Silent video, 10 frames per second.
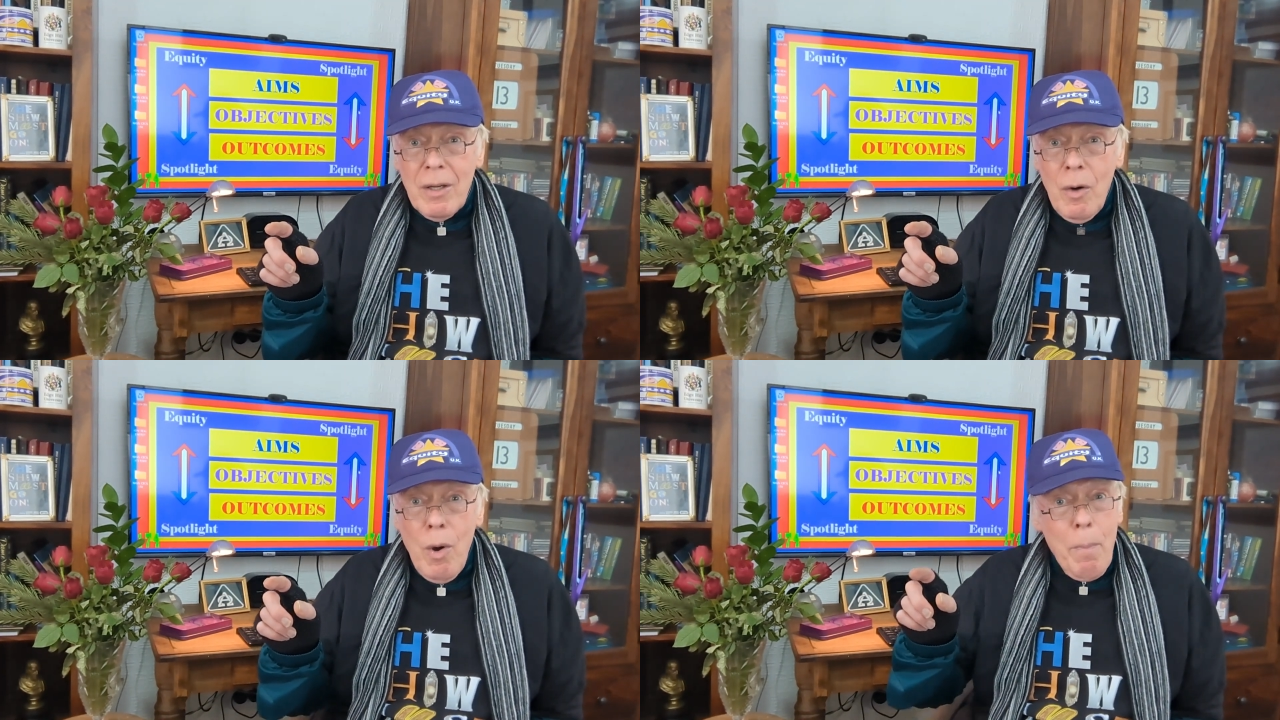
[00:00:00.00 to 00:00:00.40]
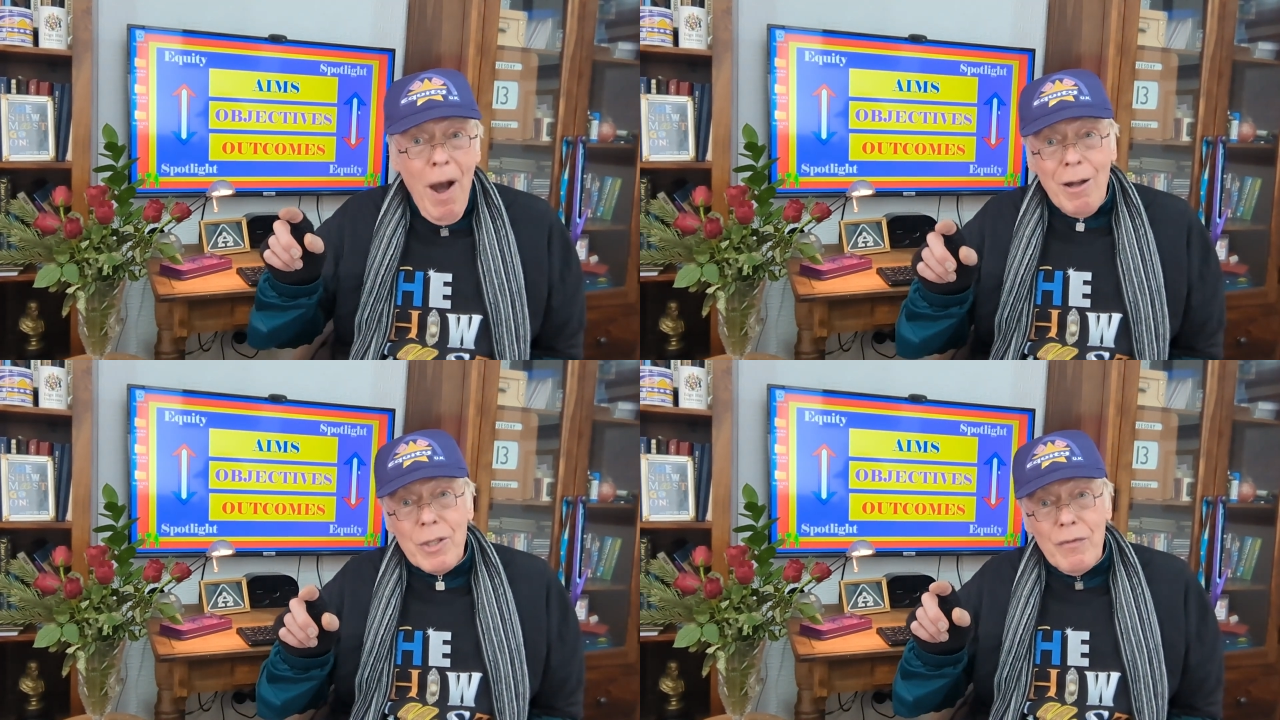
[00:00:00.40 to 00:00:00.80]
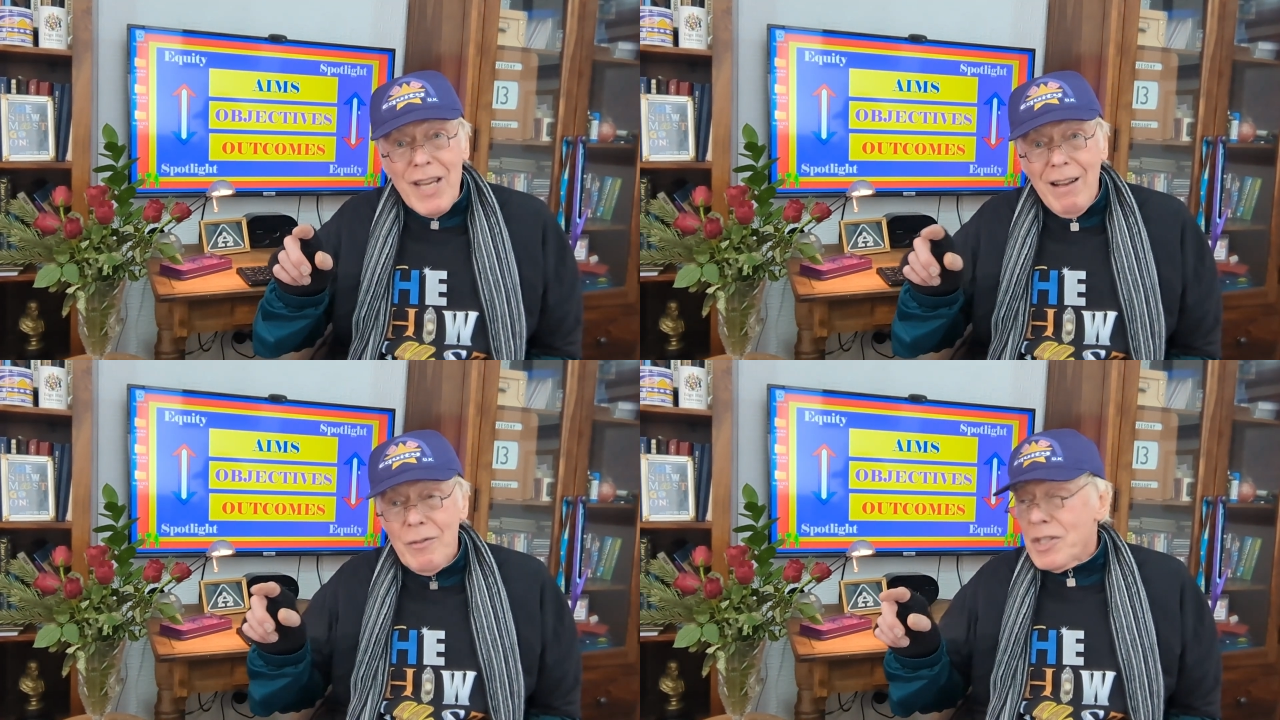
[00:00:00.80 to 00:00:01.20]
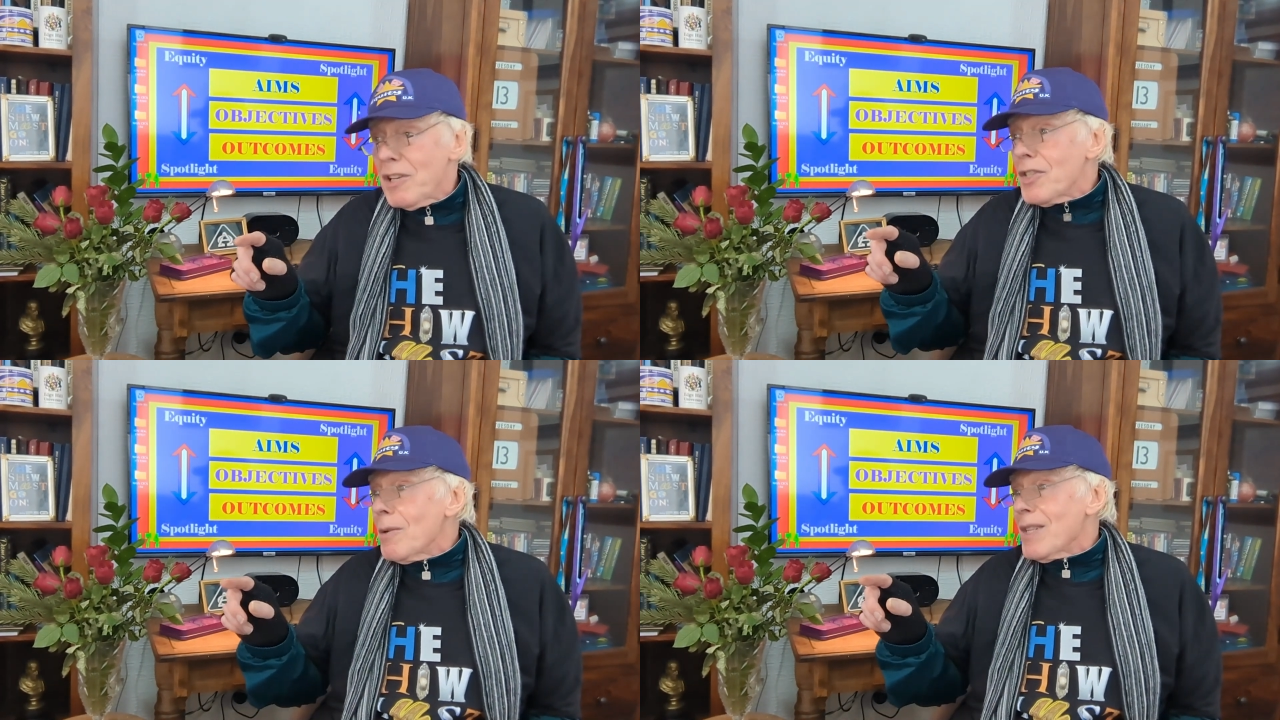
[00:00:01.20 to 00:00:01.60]
who are part of Talent
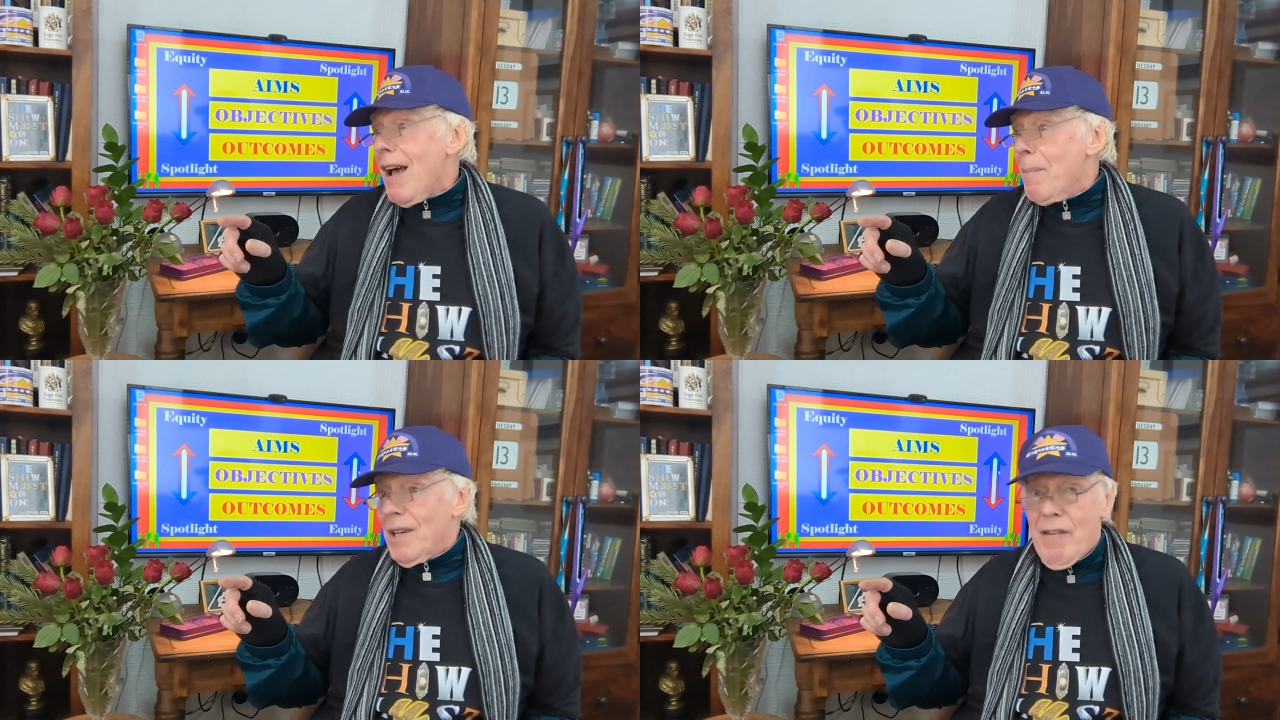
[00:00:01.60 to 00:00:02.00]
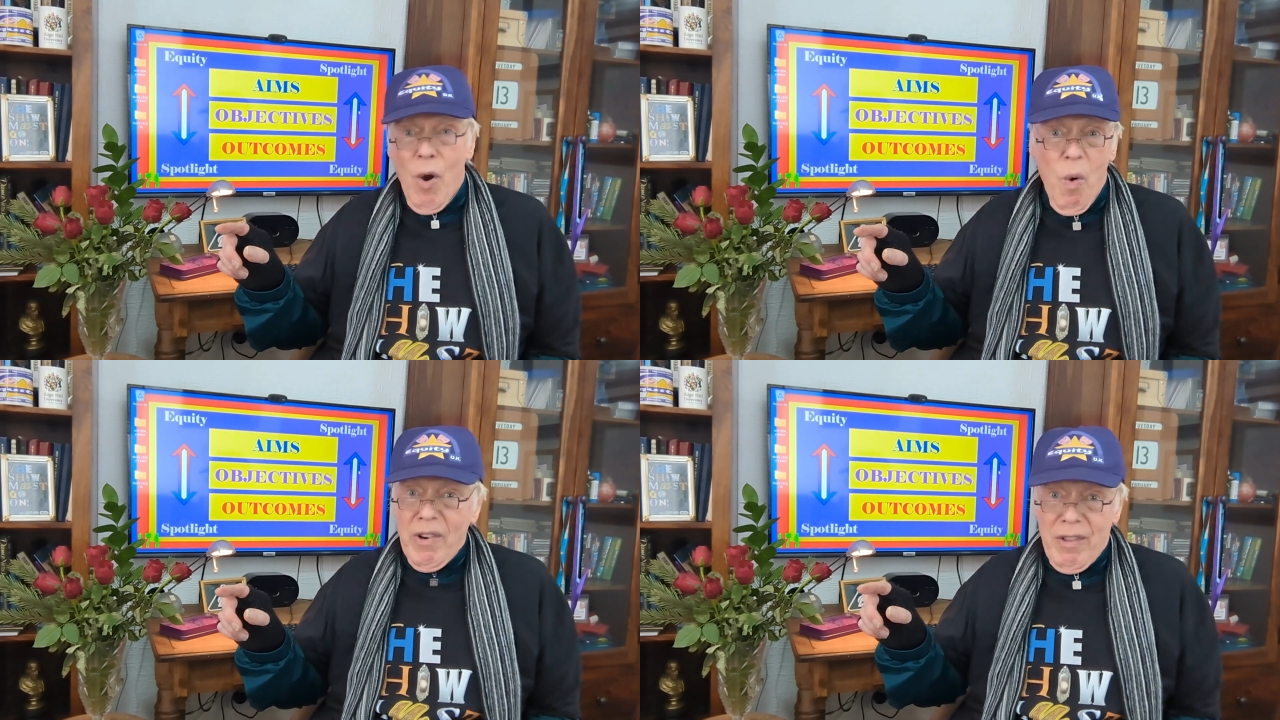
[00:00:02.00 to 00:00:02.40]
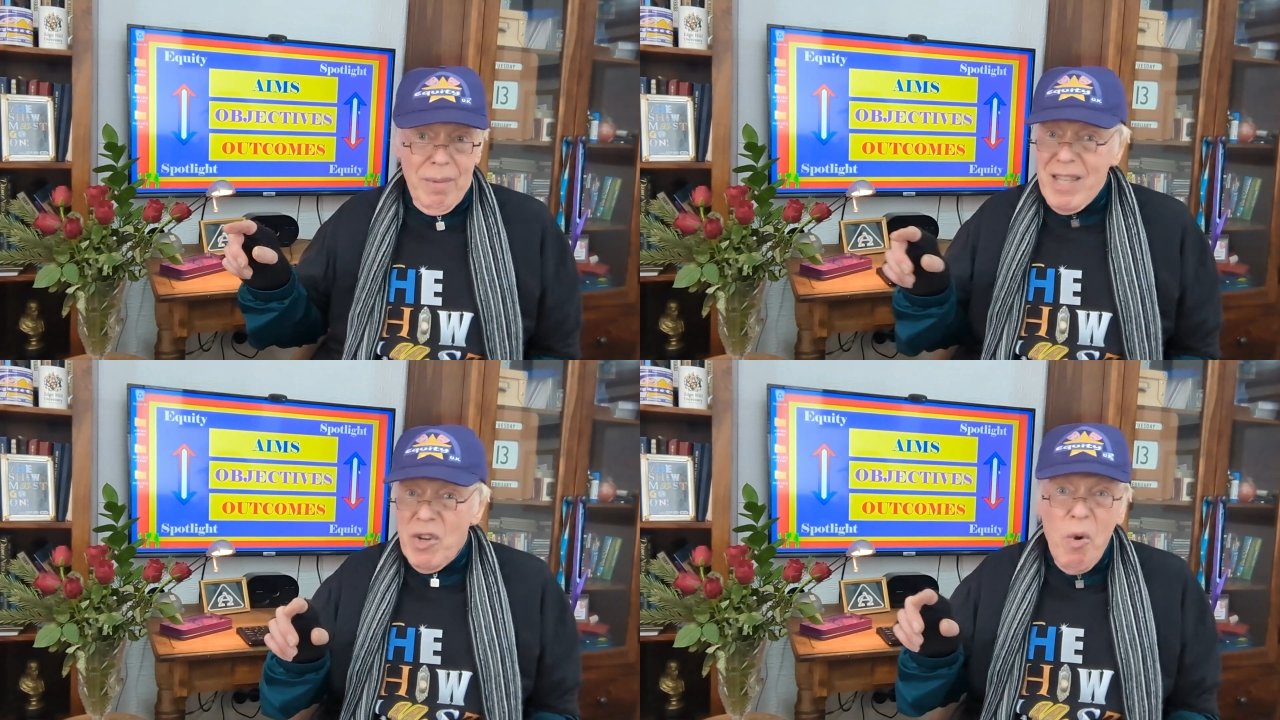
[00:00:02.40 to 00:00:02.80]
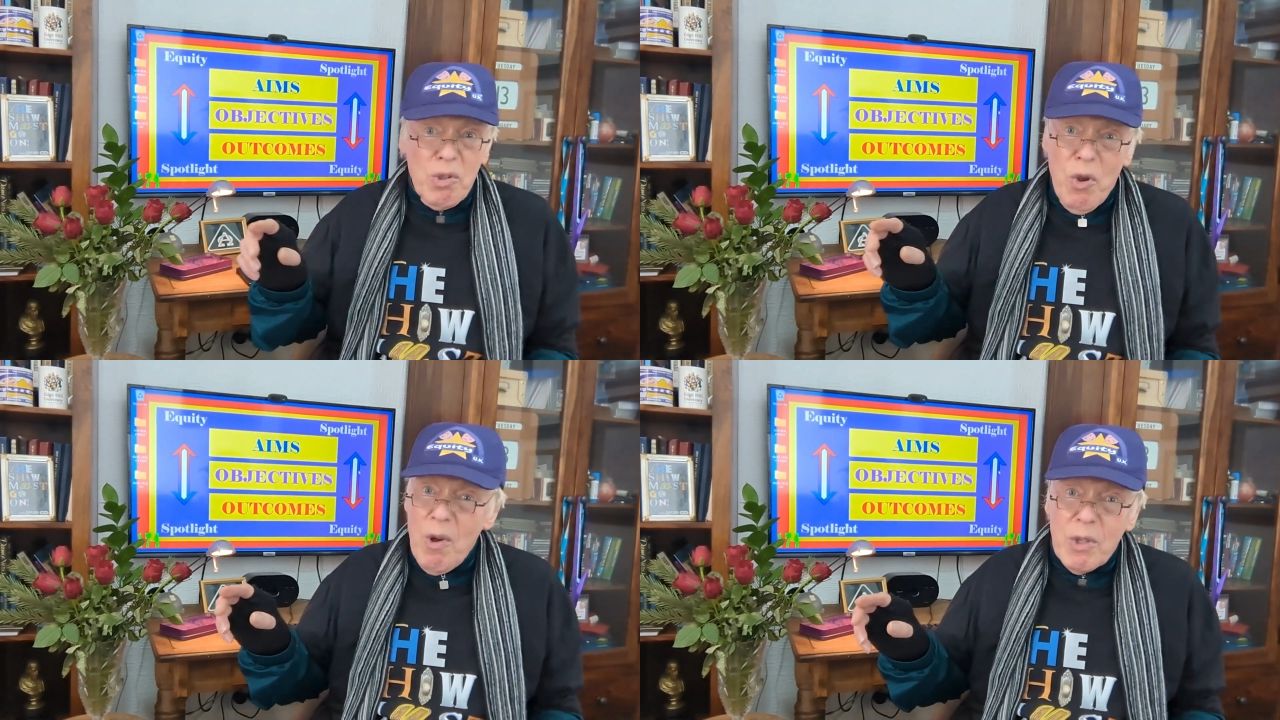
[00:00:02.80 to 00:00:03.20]
Systems, I believe, are one of them. There's all
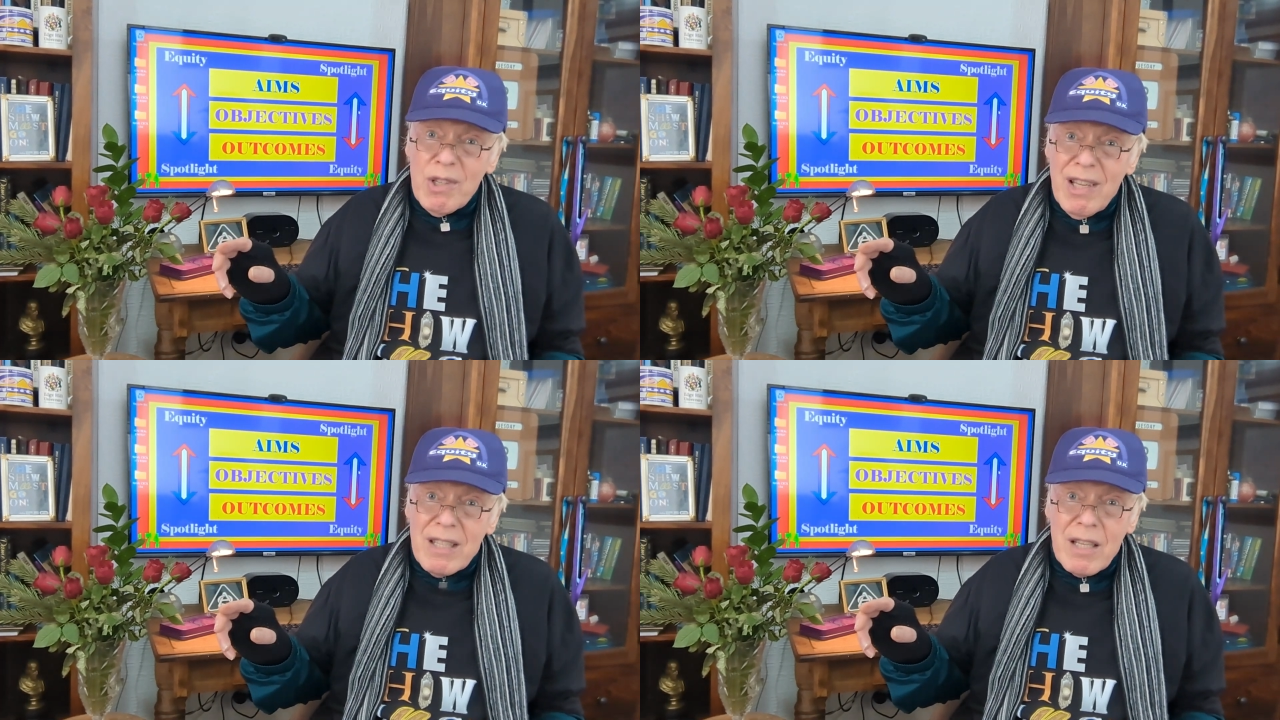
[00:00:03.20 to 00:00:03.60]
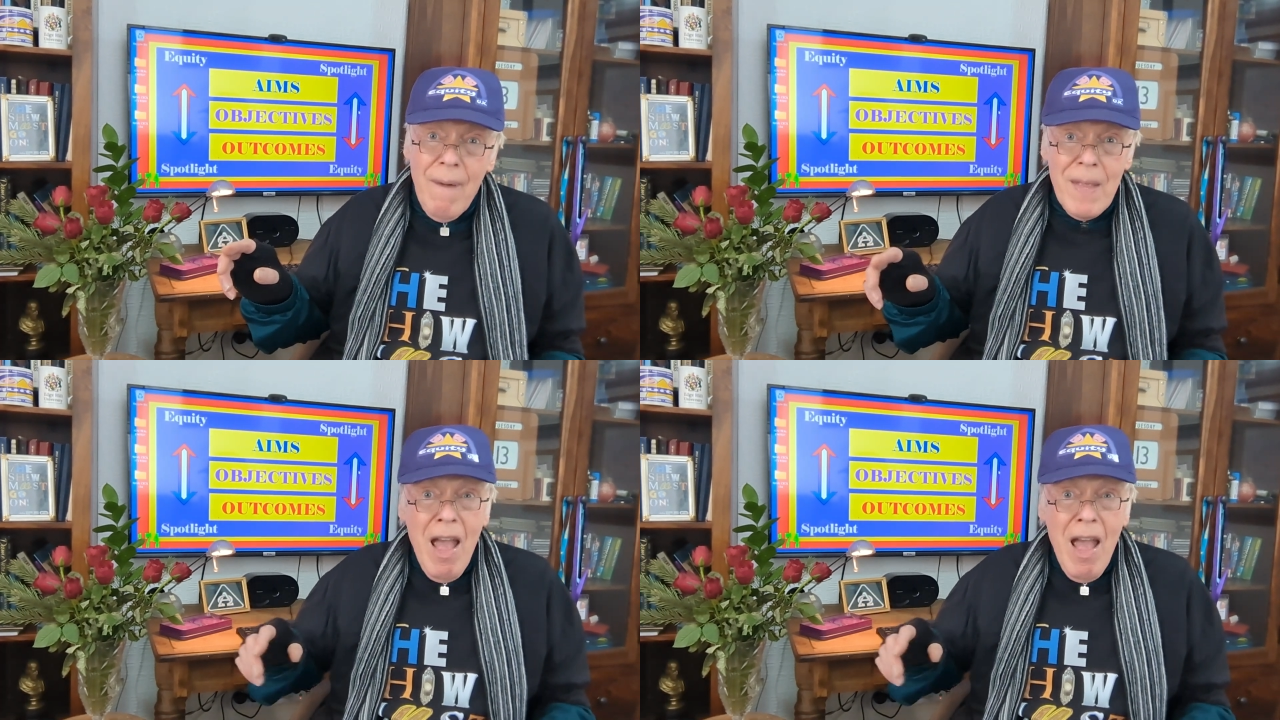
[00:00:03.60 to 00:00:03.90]
sorts of things.